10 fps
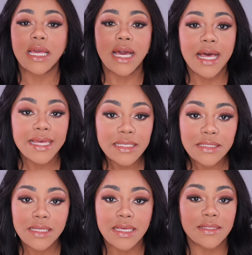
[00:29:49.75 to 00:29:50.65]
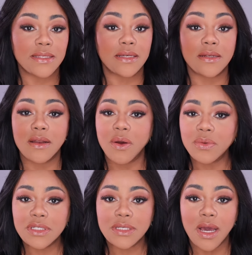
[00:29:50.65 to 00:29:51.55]
guys, is the
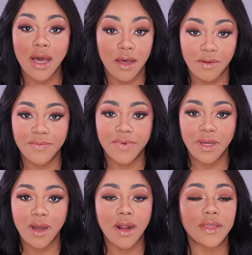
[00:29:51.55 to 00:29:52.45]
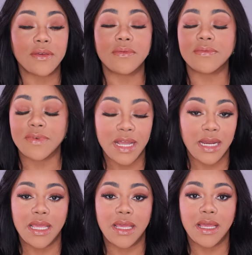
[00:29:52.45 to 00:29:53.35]
note of Are You
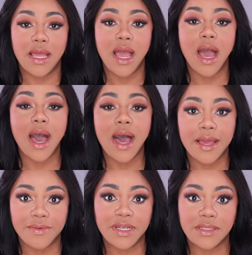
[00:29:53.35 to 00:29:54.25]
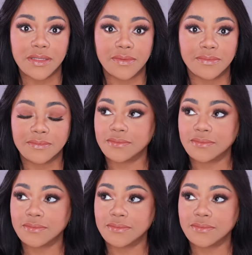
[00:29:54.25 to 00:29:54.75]
Ready? Iris.